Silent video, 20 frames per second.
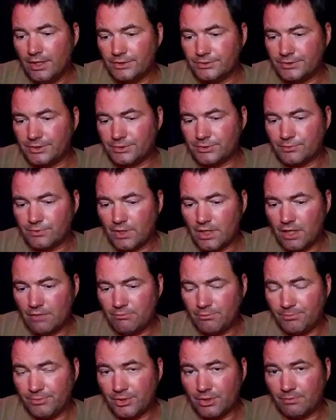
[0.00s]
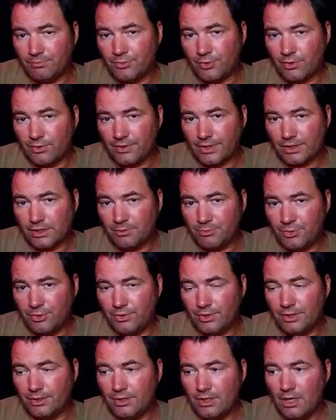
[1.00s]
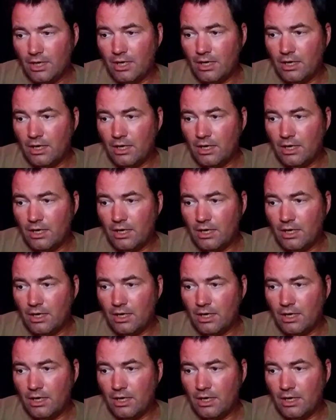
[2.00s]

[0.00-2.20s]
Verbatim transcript: Subscribe and become part of that community.